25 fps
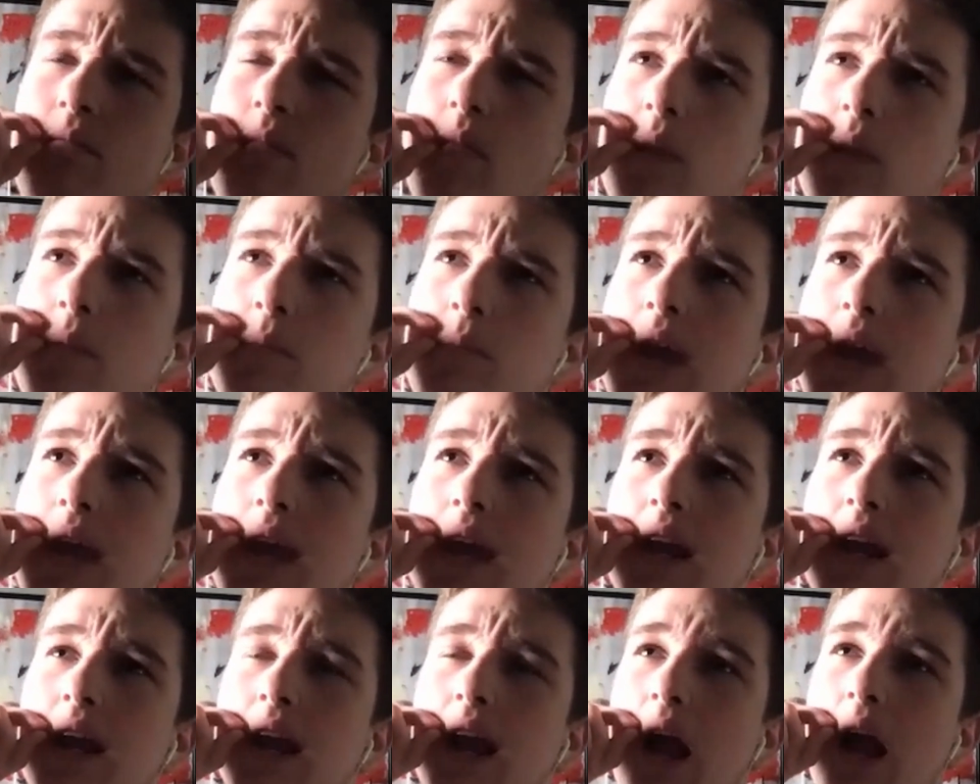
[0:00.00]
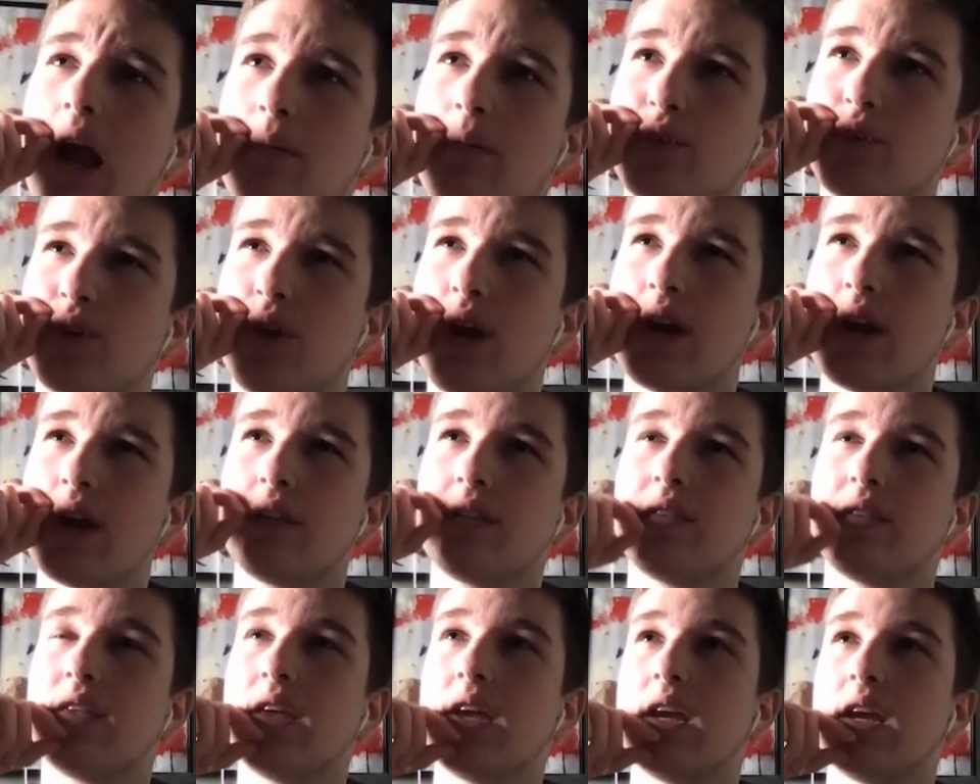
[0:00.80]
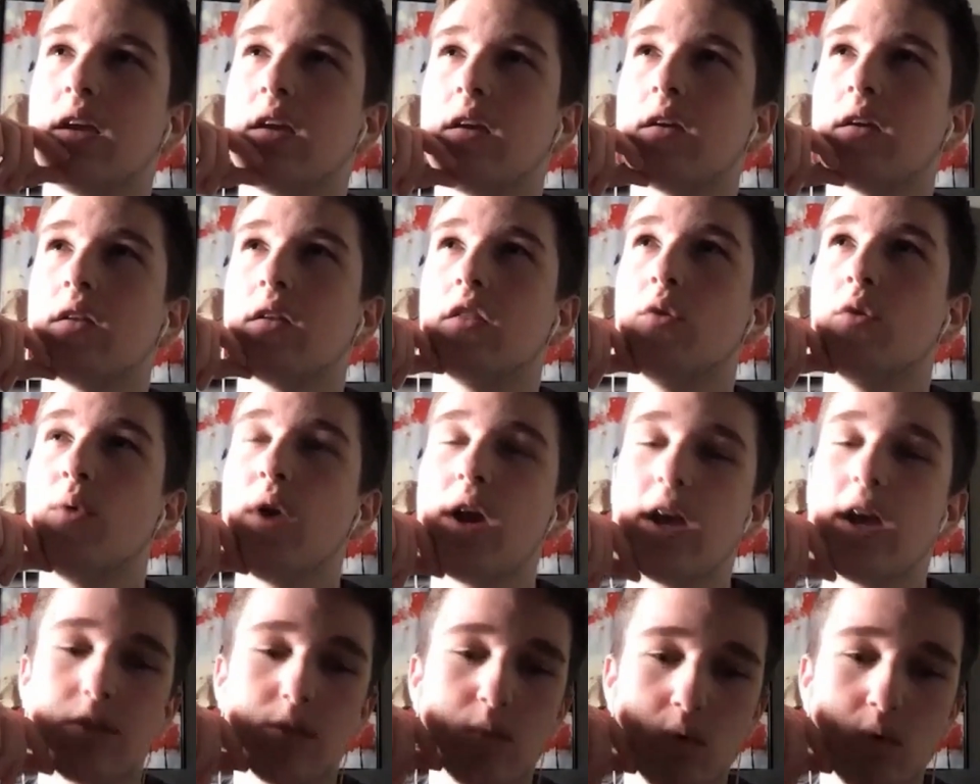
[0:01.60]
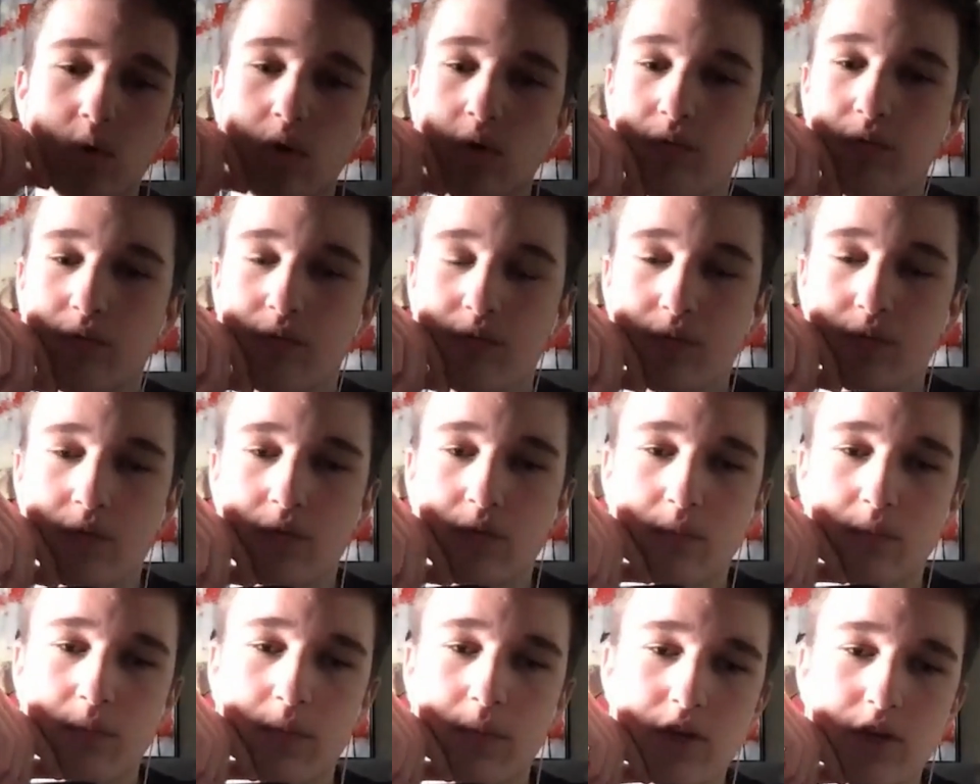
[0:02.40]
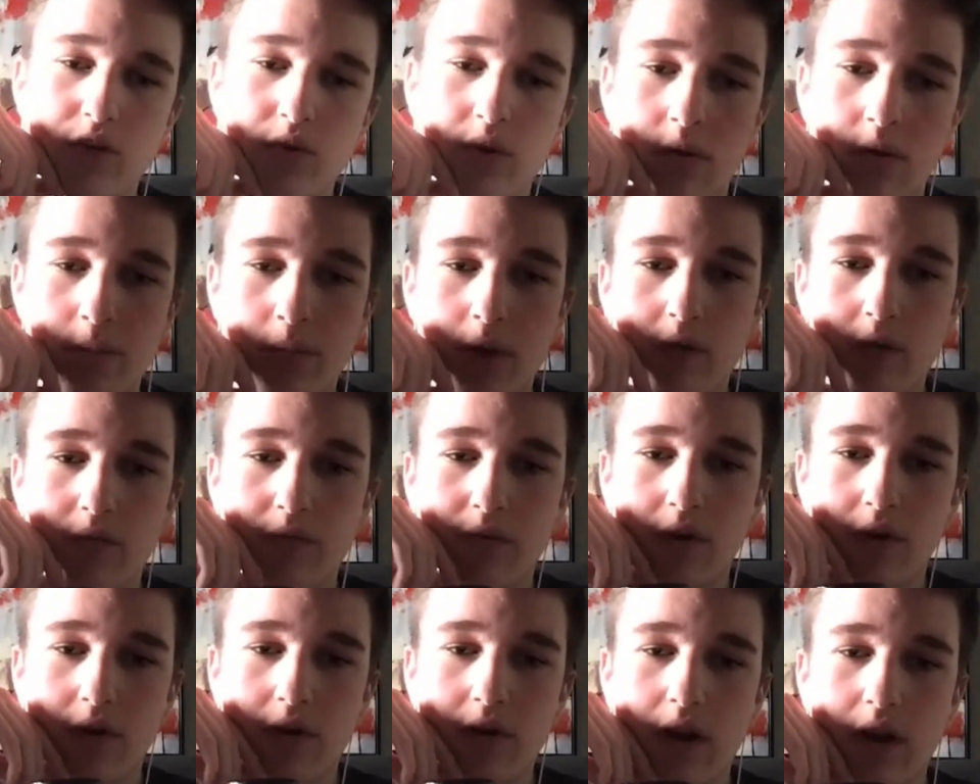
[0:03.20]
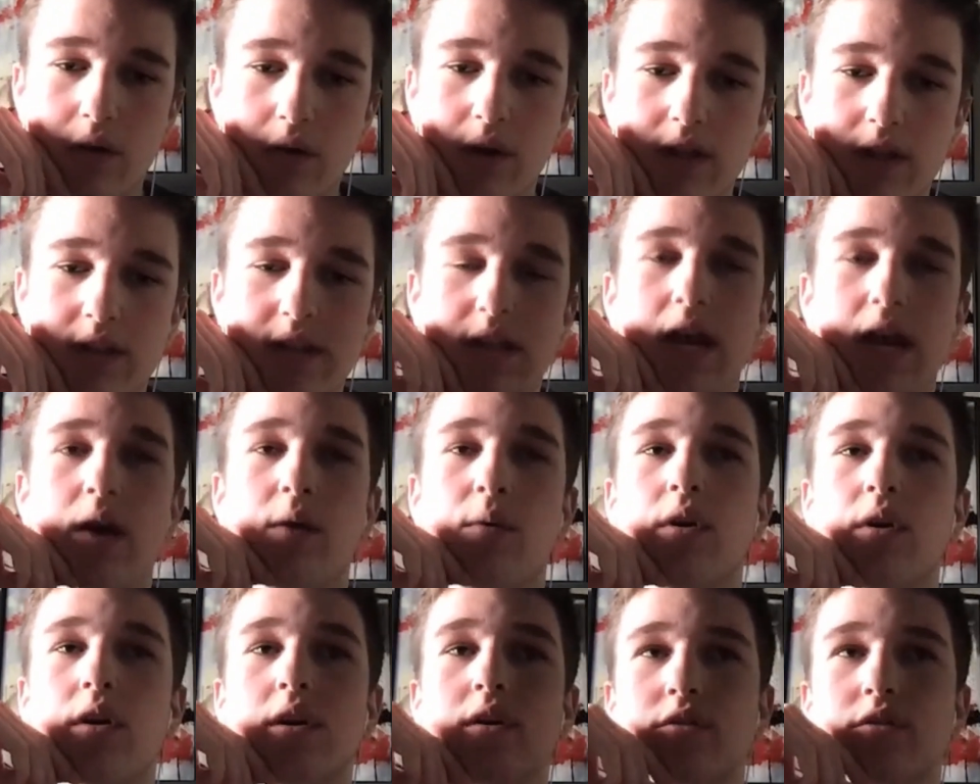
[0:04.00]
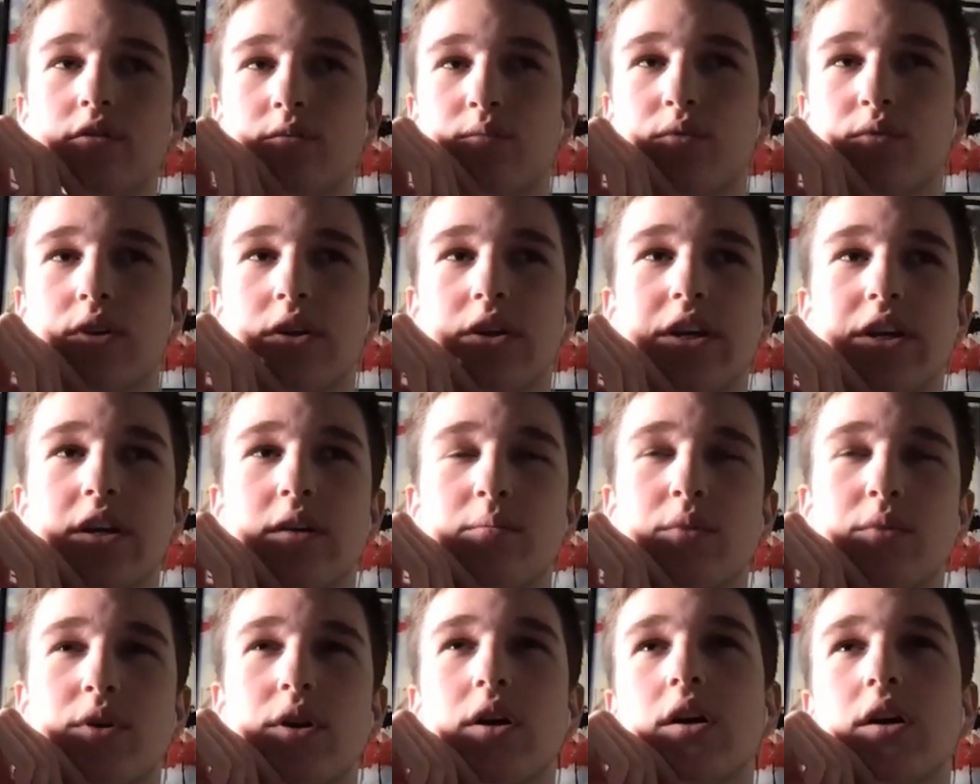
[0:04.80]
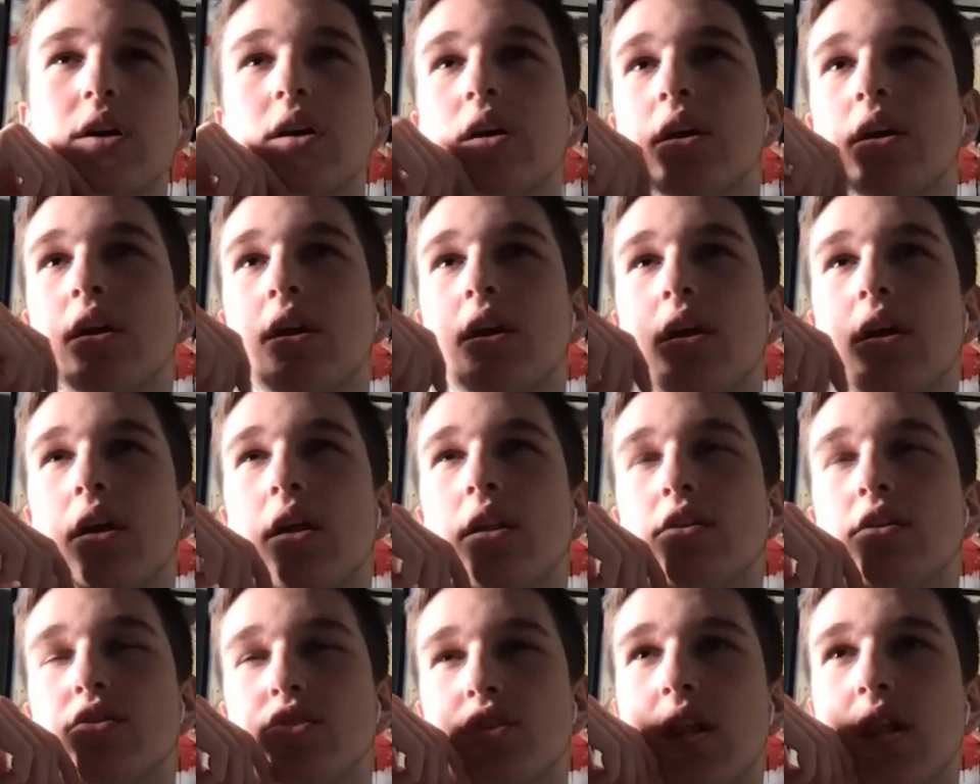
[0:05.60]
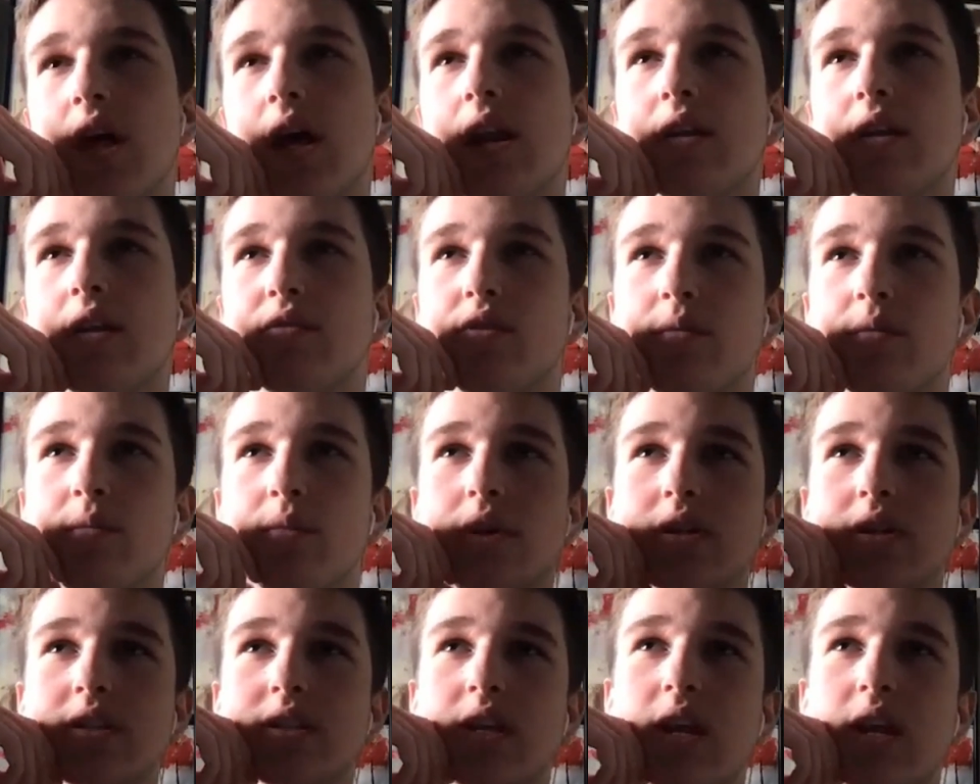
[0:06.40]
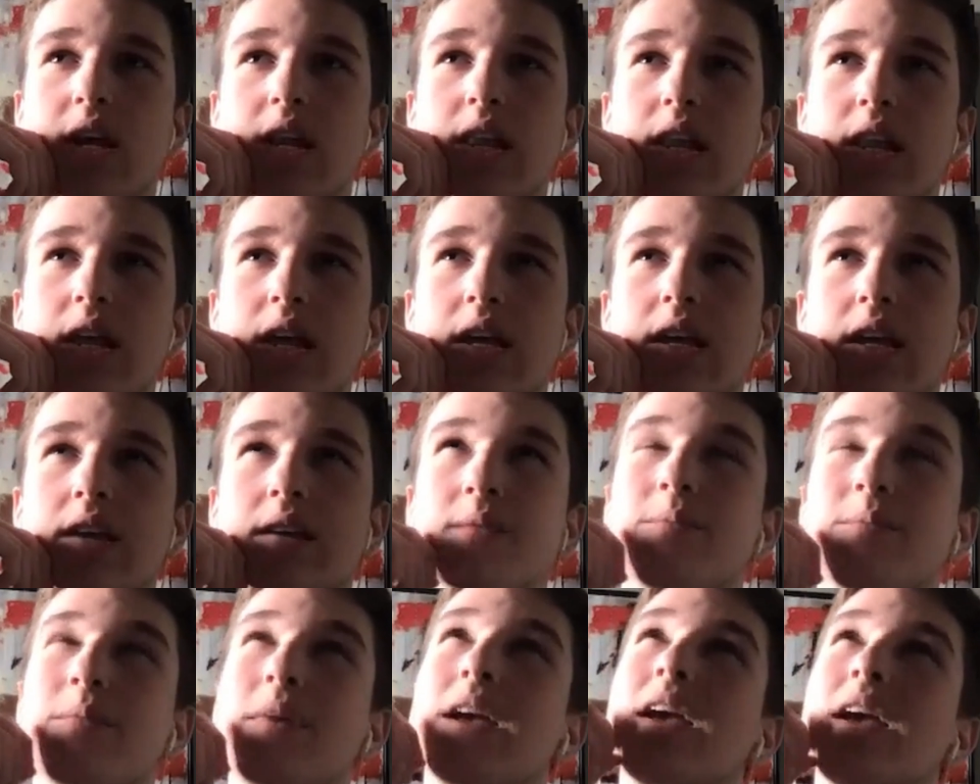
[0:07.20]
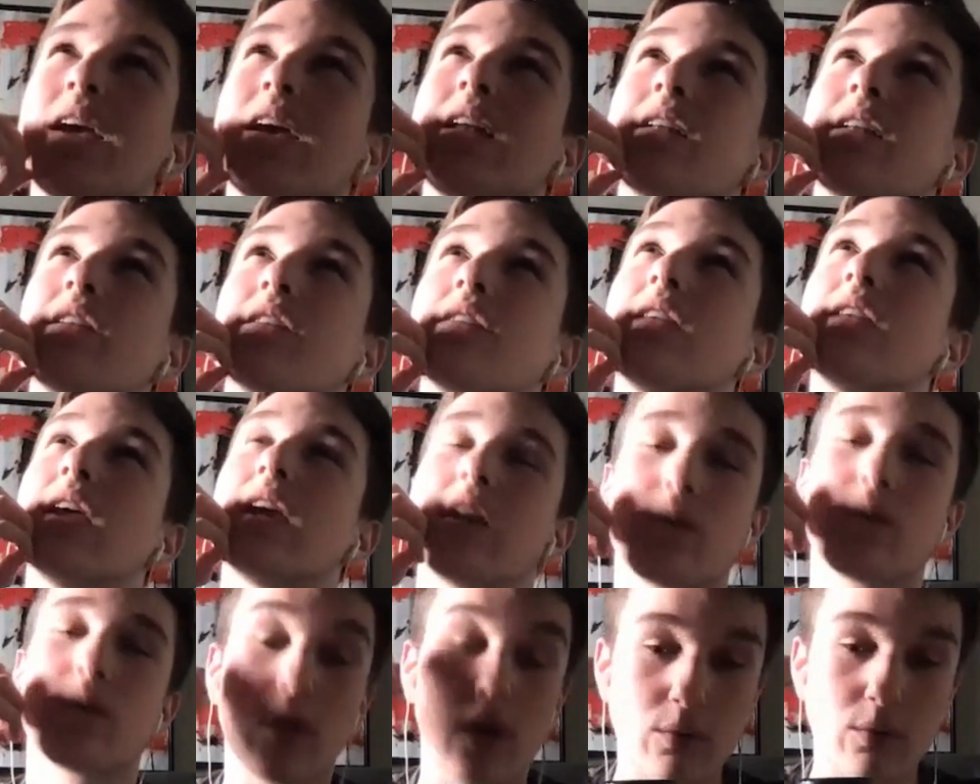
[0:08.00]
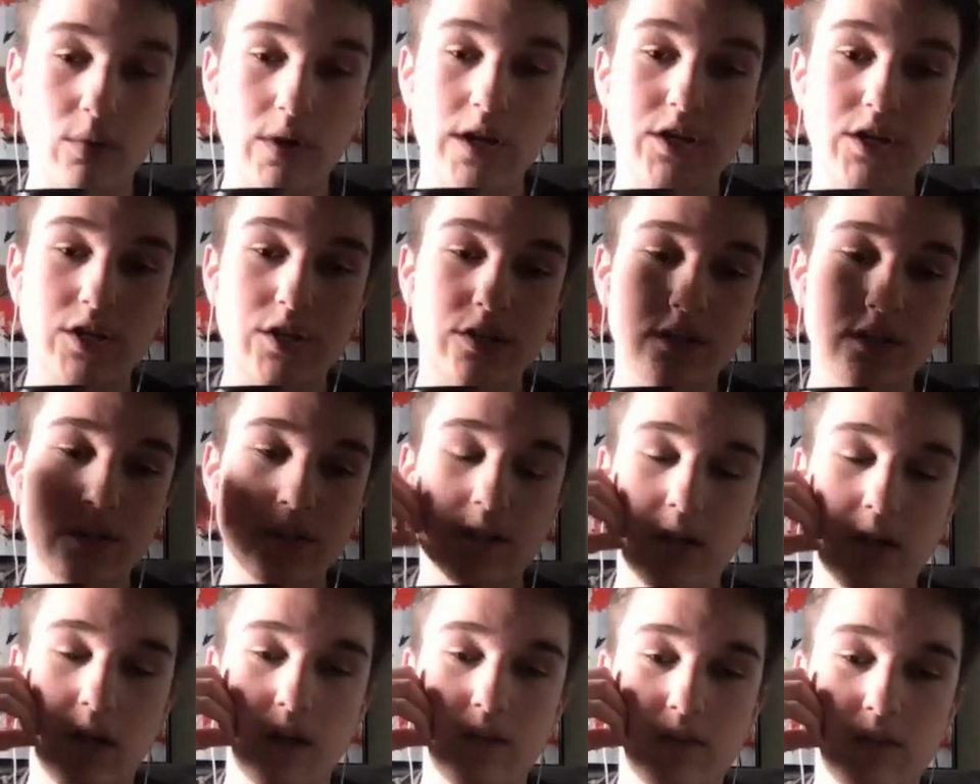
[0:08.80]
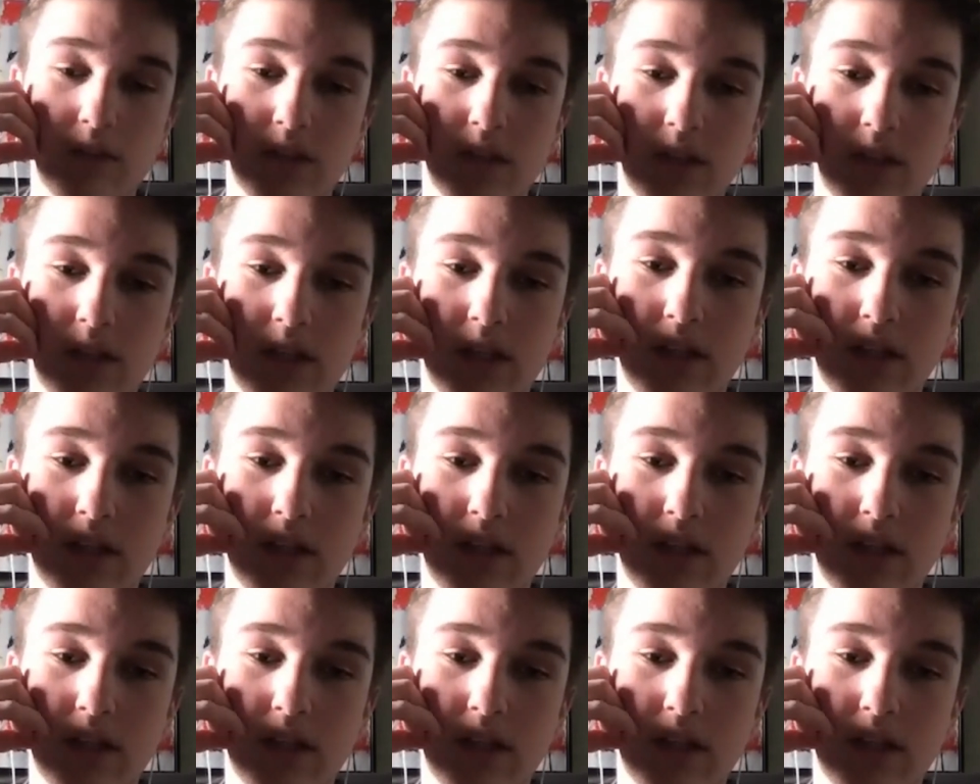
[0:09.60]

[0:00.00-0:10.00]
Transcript: Man, I'm trying to think. The Way of the Wolf by Jordan Belfort. I read that one. It was a pretty good book. There's a lot of different books that I like. Think and Grow Rich, obviously.